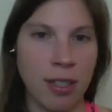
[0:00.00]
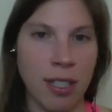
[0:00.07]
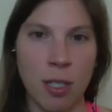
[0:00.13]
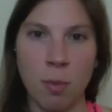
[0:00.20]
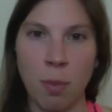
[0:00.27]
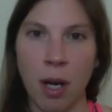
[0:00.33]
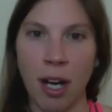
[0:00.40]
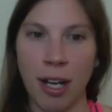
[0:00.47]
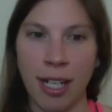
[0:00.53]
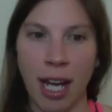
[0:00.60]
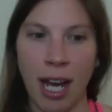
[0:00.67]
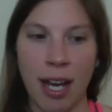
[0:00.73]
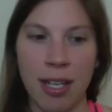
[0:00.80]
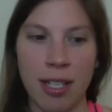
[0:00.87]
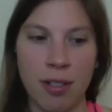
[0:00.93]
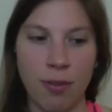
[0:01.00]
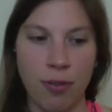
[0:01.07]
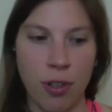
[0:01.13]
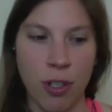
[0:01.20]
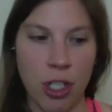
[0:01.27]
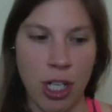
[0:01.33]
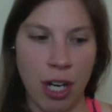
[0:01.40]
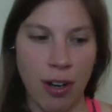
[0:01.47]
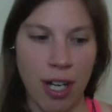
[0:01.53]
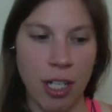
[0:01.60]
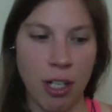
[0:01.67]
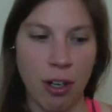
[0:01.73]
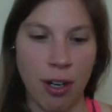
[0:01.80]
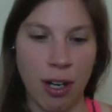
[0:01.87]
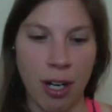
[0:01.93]
this podcast, for sharing
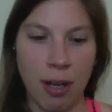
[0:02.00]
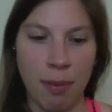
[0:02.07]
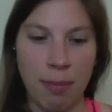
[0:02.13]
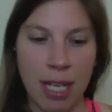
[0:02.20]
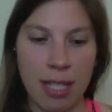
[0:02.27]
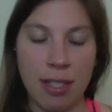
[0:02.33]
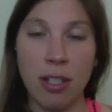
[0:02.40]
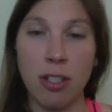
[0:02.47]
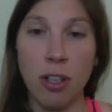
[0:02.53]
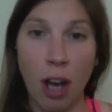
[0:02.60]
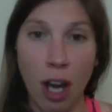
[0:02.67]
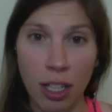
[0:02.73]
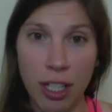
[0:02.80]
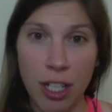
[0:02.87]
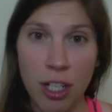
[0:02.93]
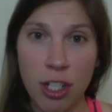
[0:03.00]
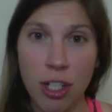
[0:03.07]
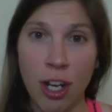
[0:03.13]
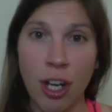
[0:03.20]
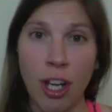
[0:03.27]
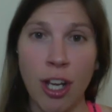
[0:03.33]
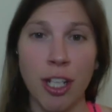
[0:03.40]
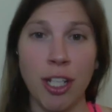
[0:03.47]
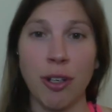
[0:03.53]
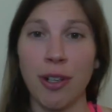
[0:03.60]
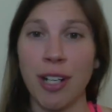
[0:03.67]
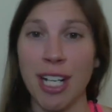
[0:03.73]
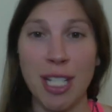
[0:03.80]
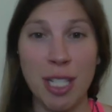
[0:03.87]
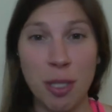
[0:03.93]
your amazing knowledge, your
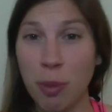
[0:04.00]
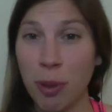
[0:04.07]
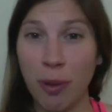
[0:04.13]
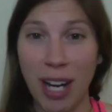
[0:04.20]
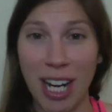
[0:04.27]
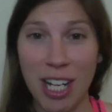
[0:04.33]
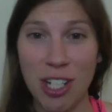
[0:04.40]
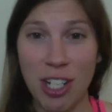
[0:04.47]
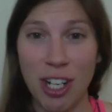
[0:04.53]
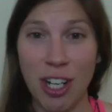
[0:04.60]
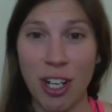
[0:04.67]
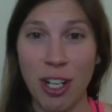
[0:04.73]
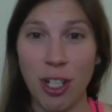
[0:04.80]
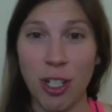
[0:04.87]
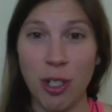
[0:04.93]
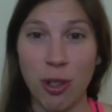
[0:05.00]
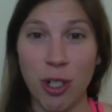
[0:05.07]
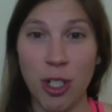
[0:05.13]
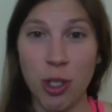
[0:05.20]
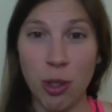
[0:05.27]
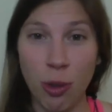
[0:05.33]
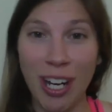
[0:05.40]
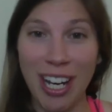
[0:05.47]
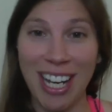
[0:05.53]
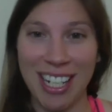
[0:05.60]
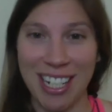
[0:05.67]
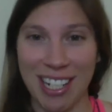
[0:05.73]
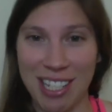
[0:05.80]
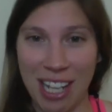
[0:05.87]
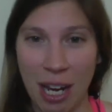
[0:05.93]
inspiration, your joy and
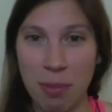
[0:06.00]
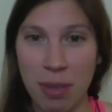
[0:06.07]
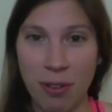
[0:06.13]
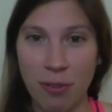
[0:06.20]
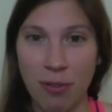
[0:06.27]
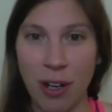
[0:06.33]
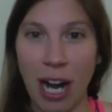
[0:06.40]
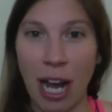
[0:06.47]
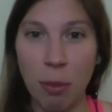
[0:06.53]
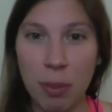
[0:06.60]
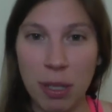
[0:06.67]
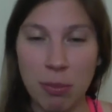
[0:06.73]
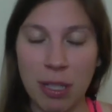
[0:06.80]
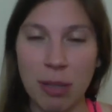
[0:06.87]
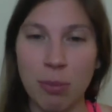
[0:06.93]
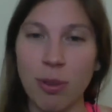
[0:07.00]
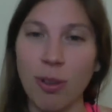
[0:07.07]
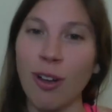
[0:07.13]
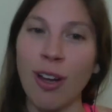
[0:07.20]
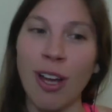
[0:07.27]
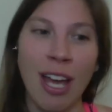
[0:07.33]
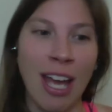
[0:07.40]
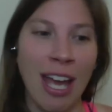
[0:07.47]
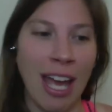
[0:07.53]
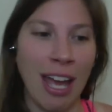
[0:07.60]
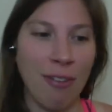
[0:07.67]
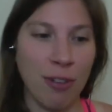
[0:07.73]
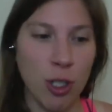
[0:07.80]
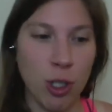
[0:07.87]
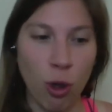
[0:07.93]
excitement for helping people
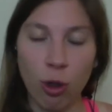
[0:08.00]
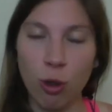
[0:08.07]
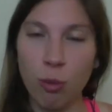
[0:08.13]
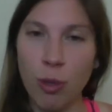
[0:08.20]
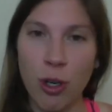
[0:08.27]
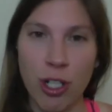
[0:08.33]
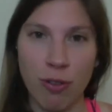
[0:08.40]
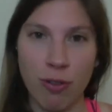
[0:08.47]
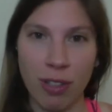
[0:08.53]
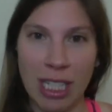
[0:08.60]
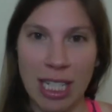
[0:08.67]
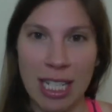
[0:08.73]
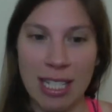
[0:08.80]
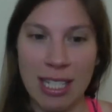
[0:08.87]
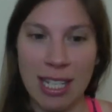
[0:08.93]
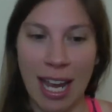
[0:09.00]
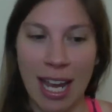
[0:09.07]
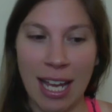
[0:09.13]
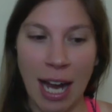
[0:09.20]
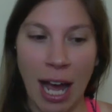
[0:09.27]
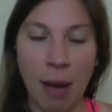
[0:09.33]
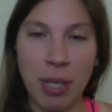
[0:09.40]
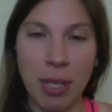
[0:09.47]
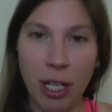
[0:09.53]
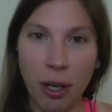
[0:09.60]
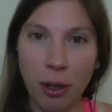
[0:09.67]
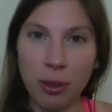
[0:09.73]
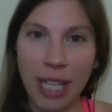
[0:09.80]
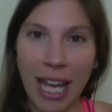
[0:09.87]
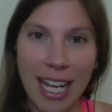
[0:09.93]
for total motion release. And I'm going to
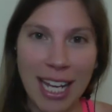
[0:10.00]
go